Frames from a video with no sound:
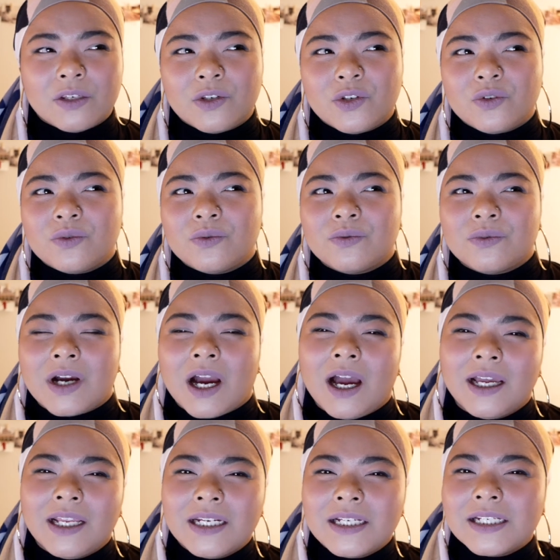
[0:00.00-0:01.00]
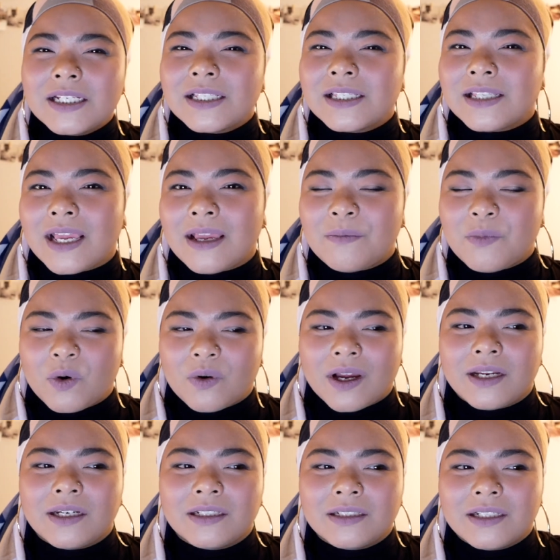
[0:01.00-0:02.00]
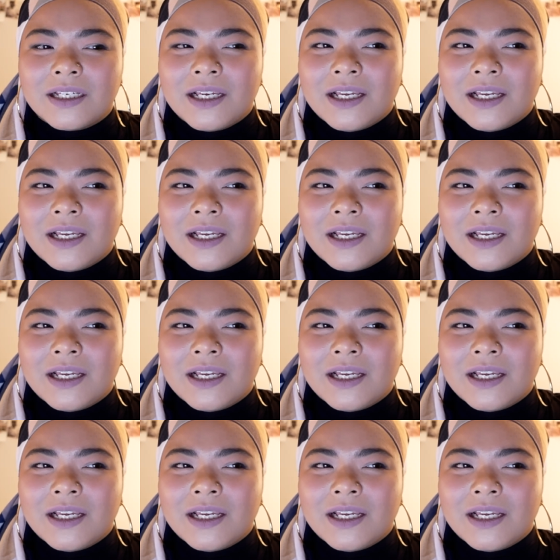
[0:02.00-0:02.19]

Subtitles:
do kind of the same or kind of,